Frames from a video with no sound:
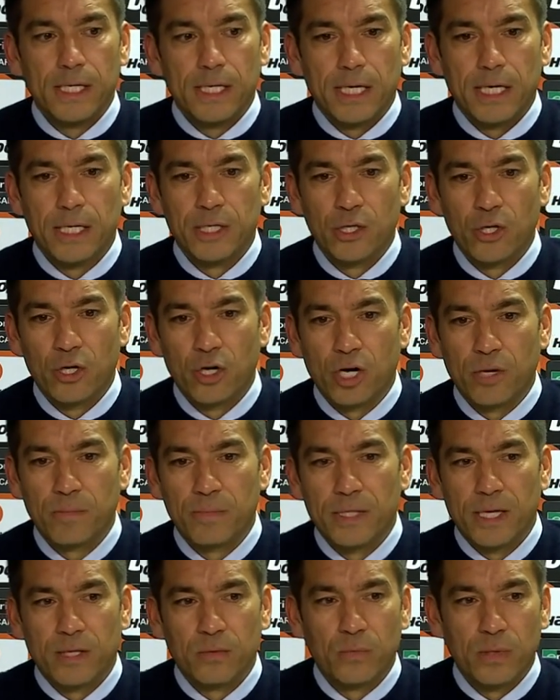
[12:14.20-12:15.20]

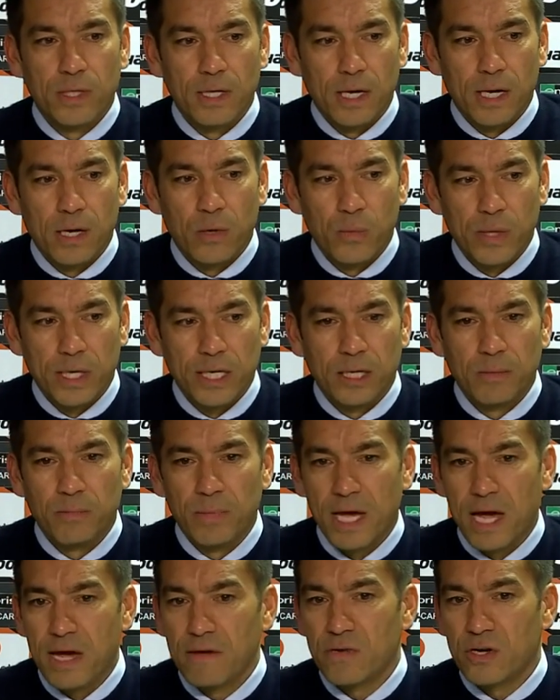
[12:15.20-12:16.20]
Europe that we can
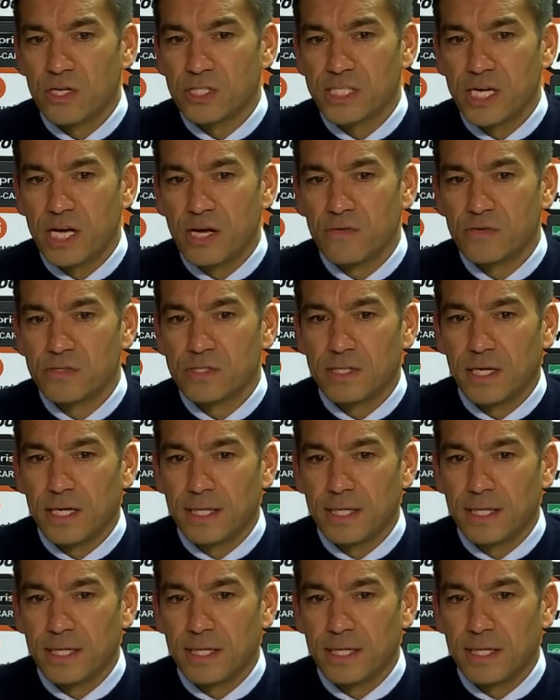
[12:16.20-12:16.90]
behave ourselves.